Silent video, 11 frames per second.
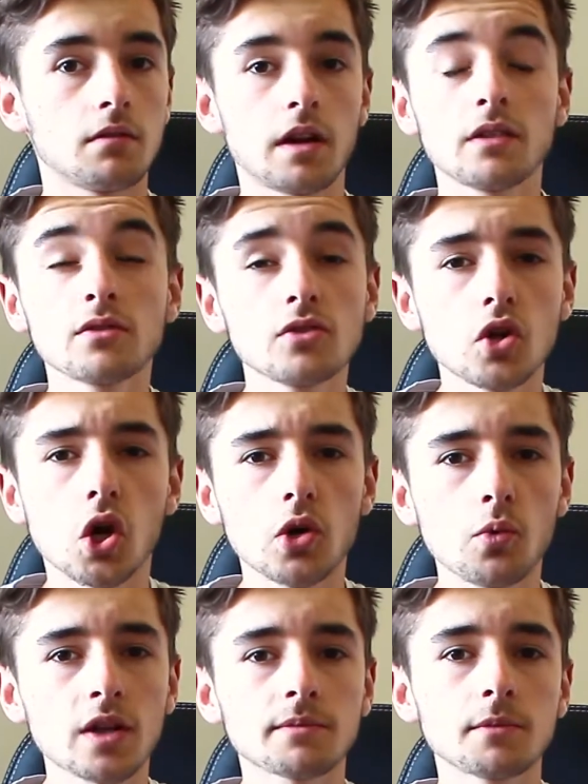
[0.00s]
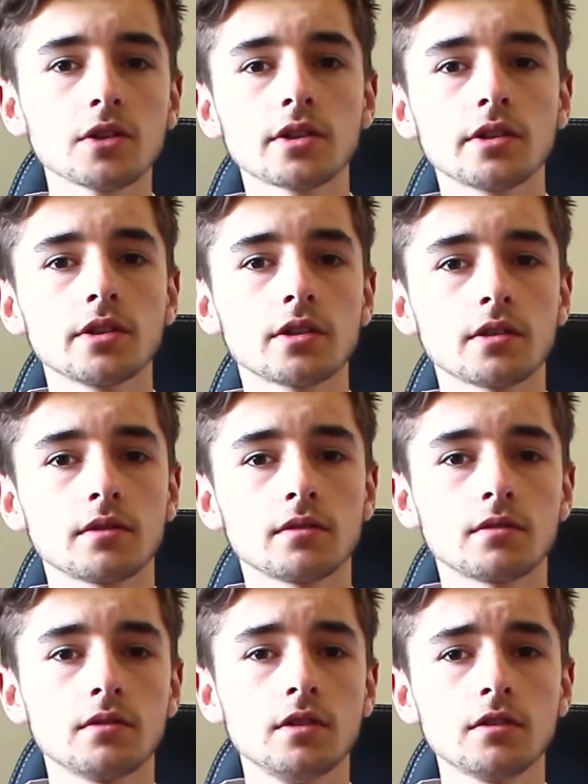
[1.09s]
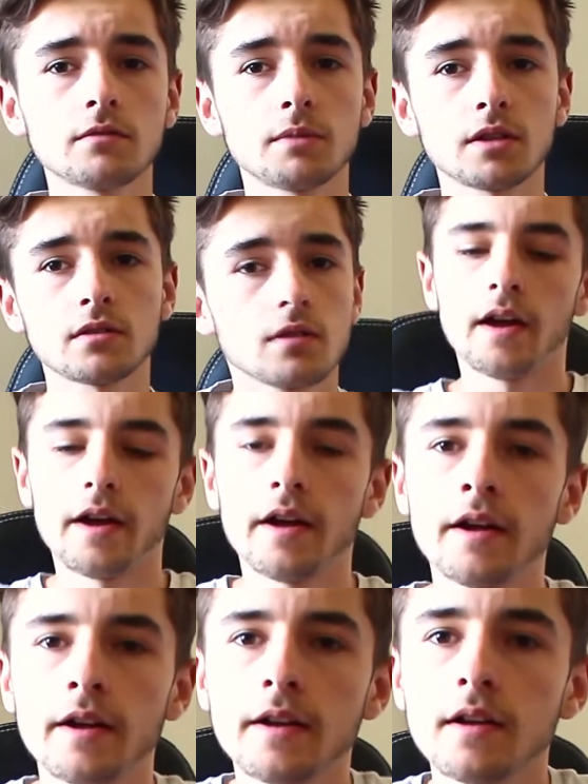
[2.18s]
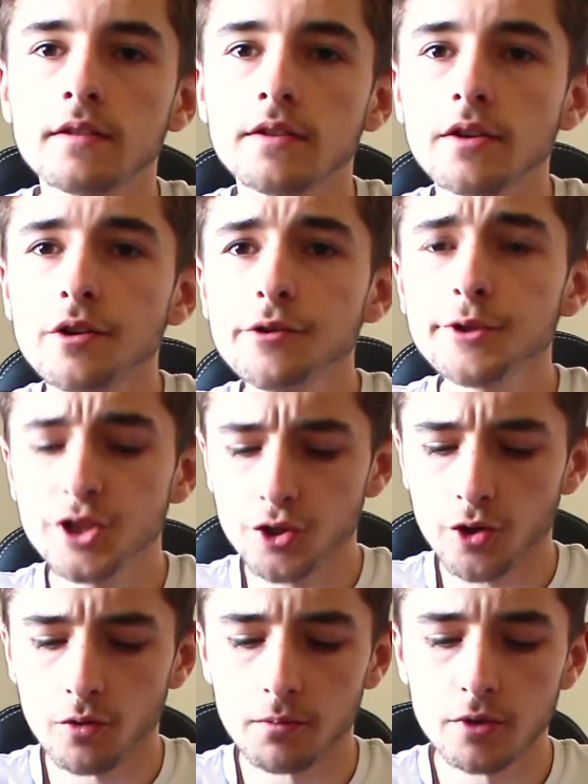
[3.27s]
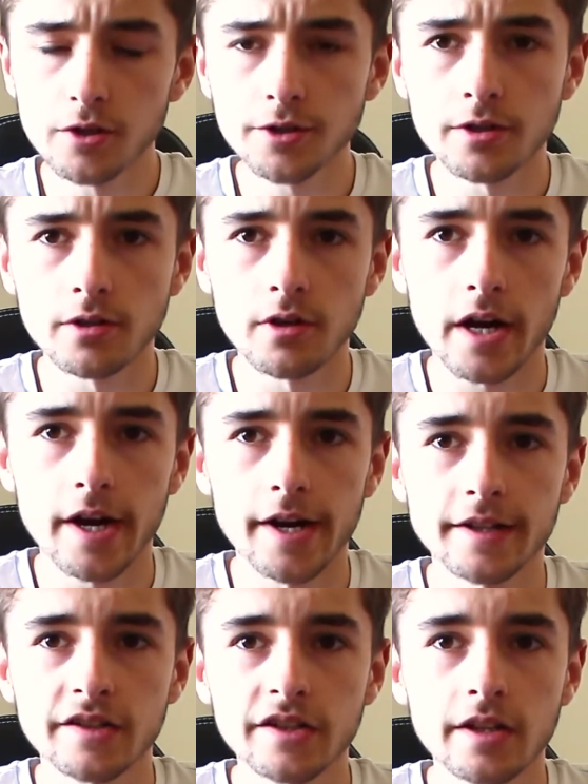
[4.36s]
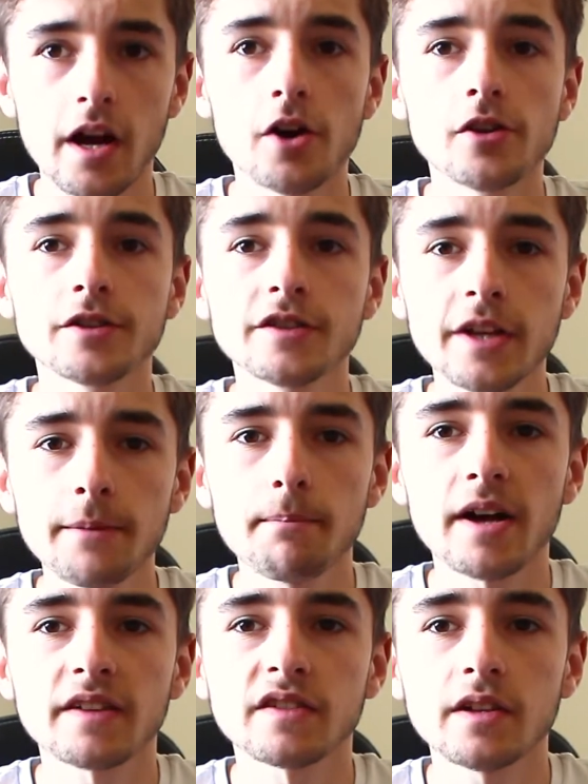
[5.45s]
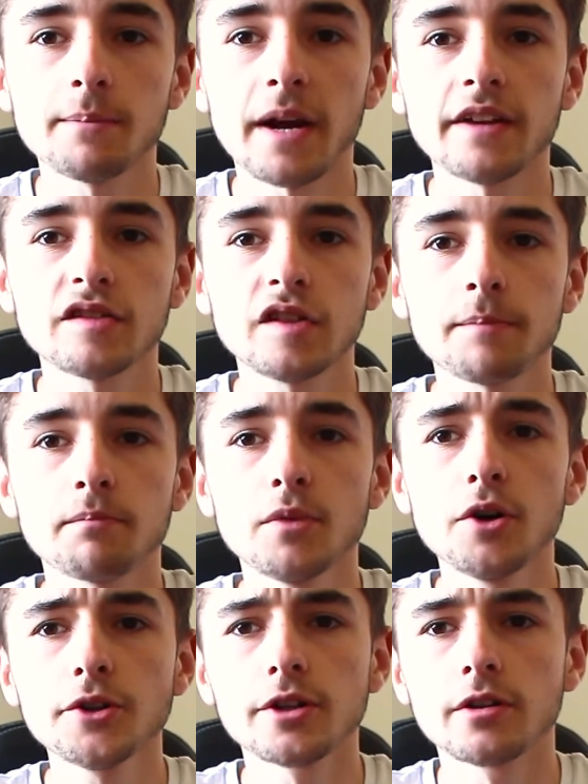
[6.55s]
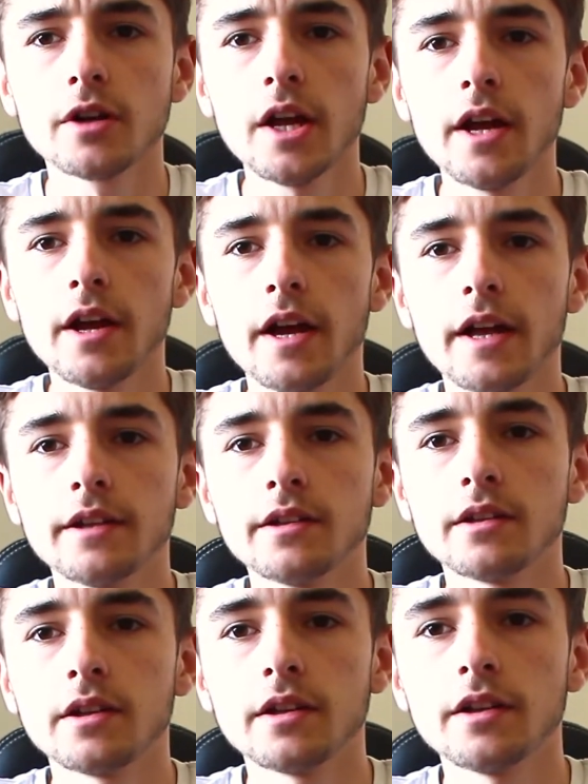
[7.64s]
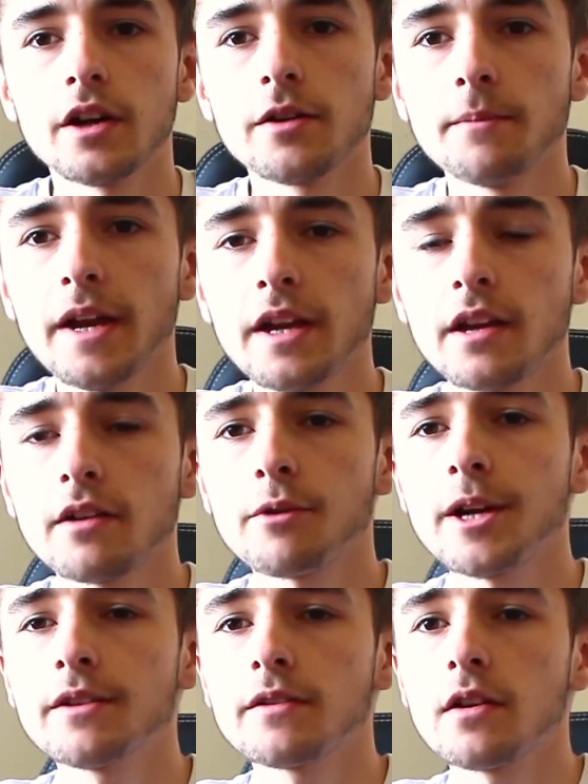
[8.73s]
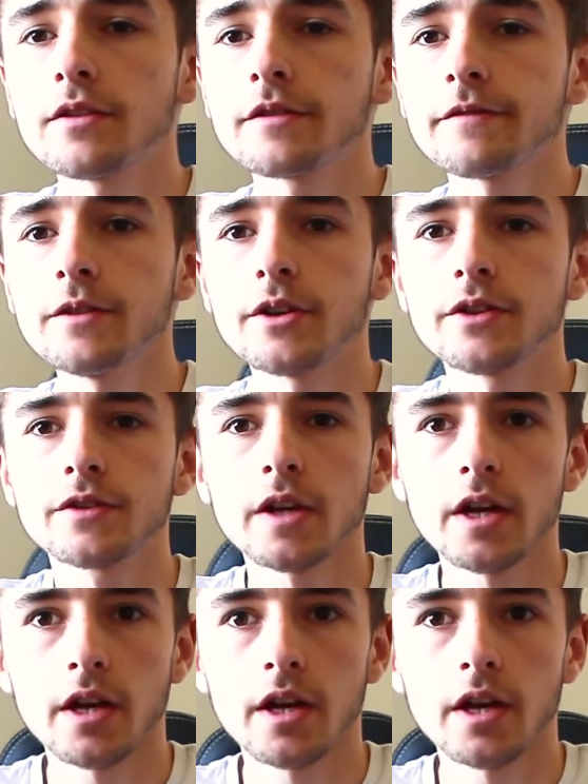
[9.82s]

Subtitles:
I don't know what motor you can use, but the original motor are step-by-step motor, and they are making quite a lot of noise.